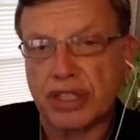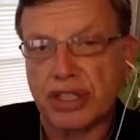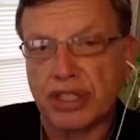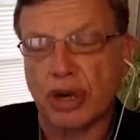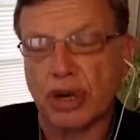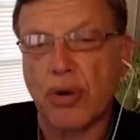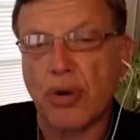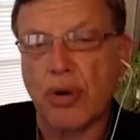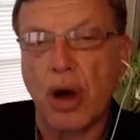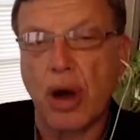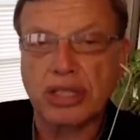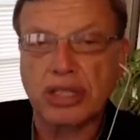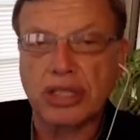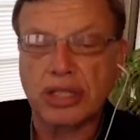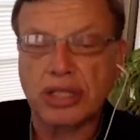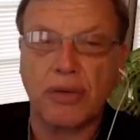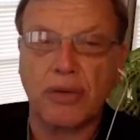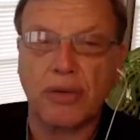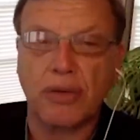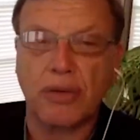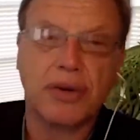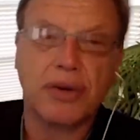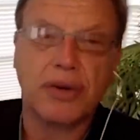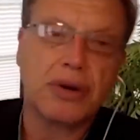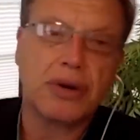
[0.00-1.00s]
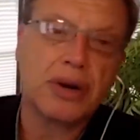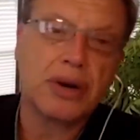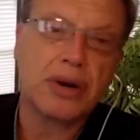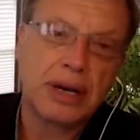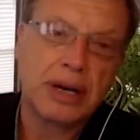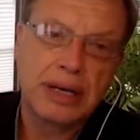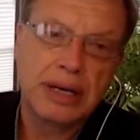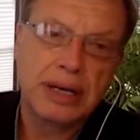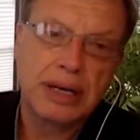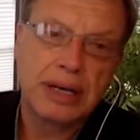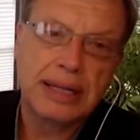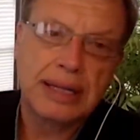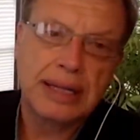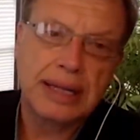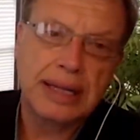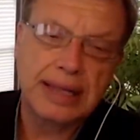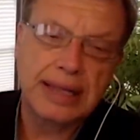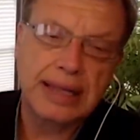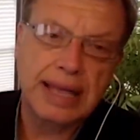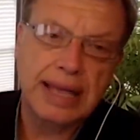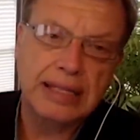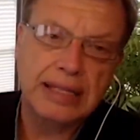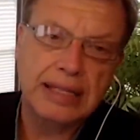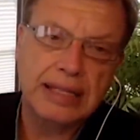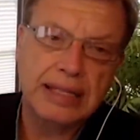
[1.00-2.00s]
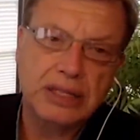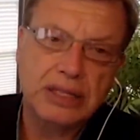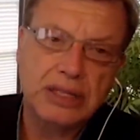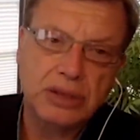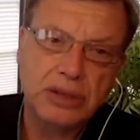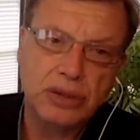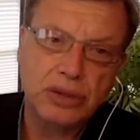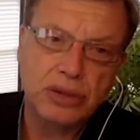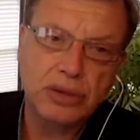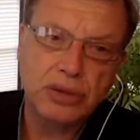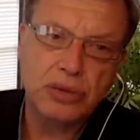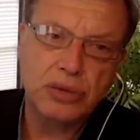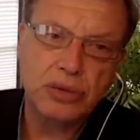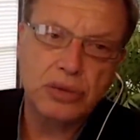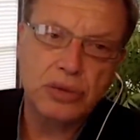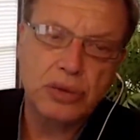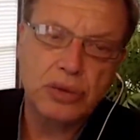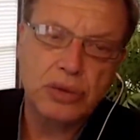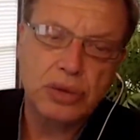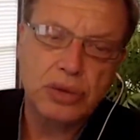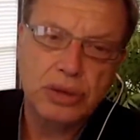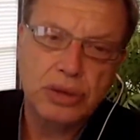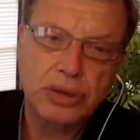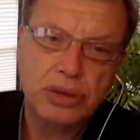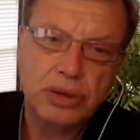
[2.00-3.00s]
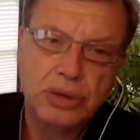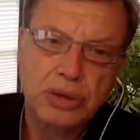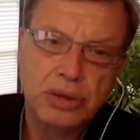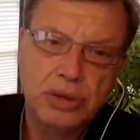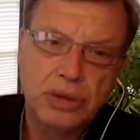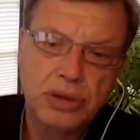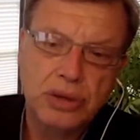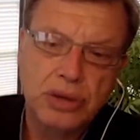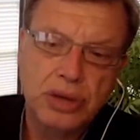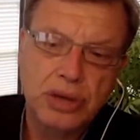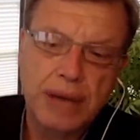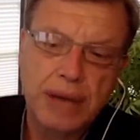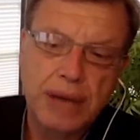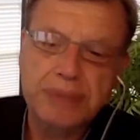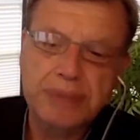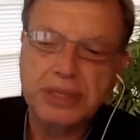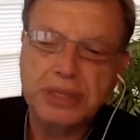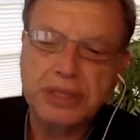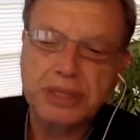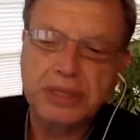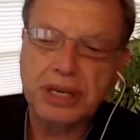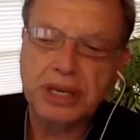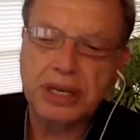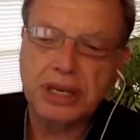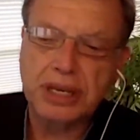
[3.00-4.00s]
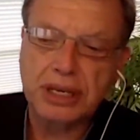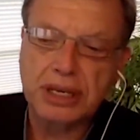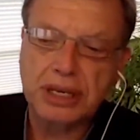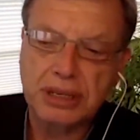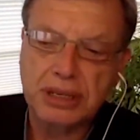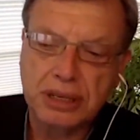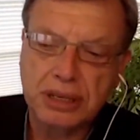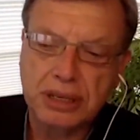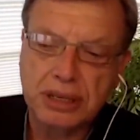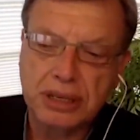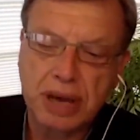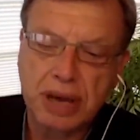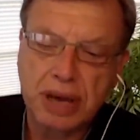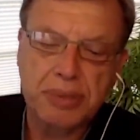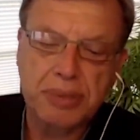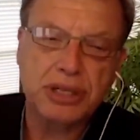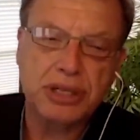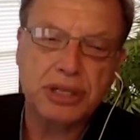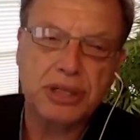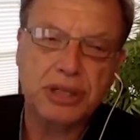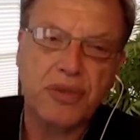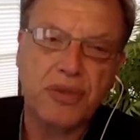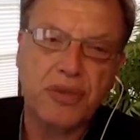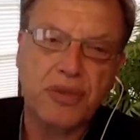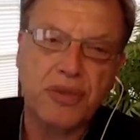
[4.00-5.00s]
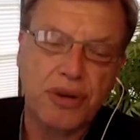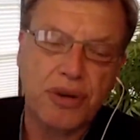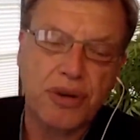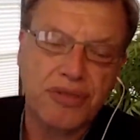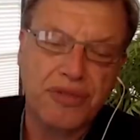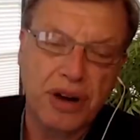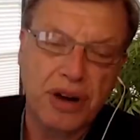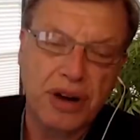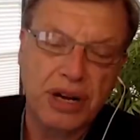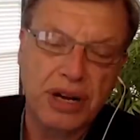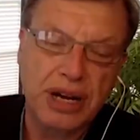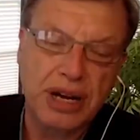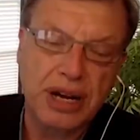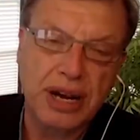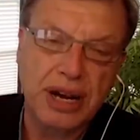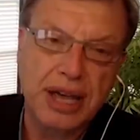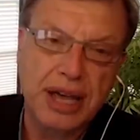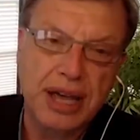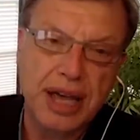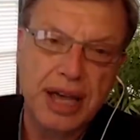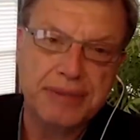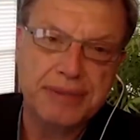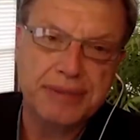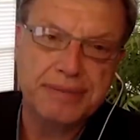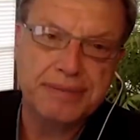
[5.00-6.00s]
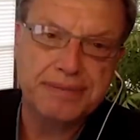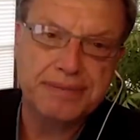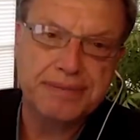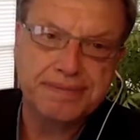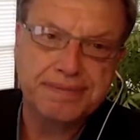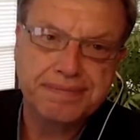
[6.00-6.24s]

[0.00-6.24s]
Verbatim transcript: it's the crossover that led to Epstein coming to the forefront yet again.